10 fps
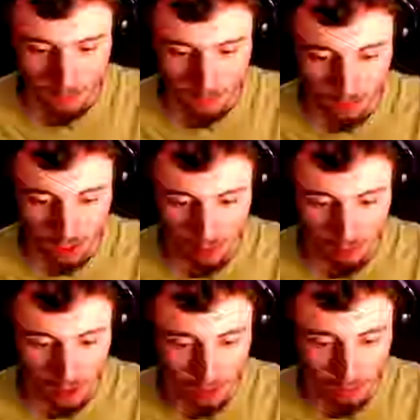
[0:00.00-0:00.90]
a
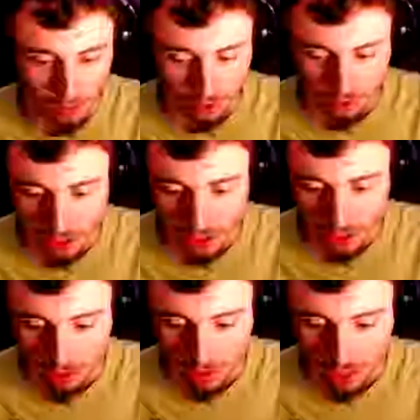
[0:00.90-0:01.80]
blue and
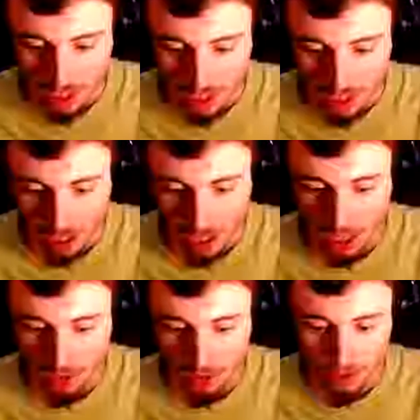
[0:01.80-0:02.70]
green
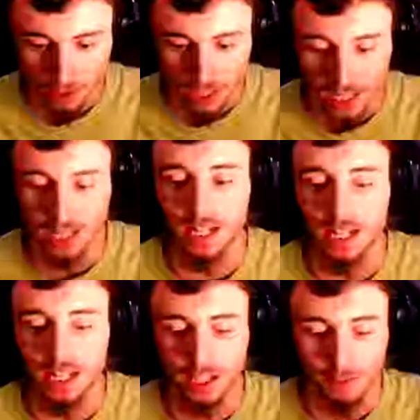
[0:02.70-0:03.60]
glowing eye
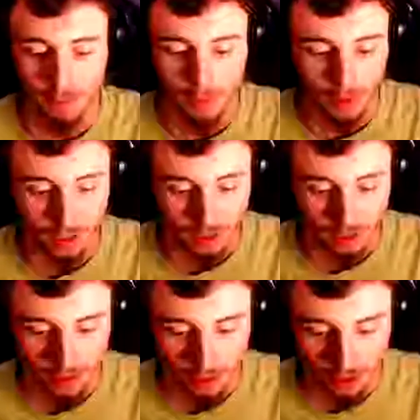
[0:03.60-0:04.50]
on two
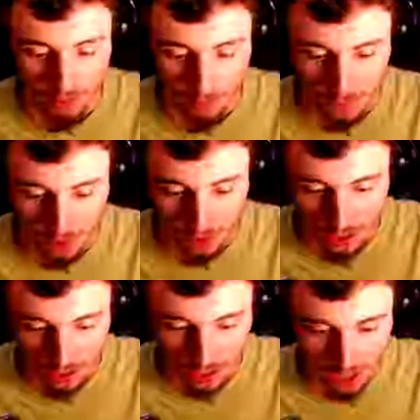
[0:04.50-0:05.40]
different pillars, and
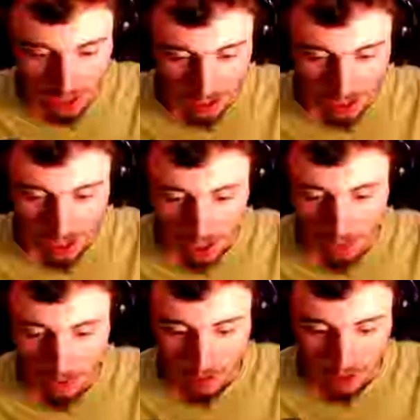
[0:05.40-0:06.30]
then a wall
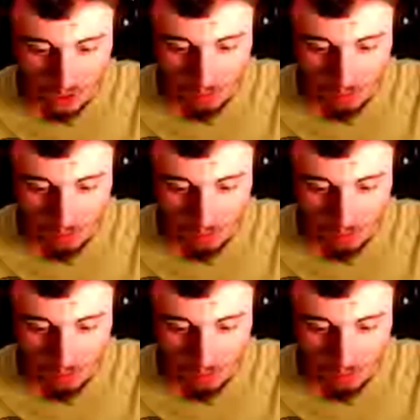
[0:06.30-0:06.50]
with symbols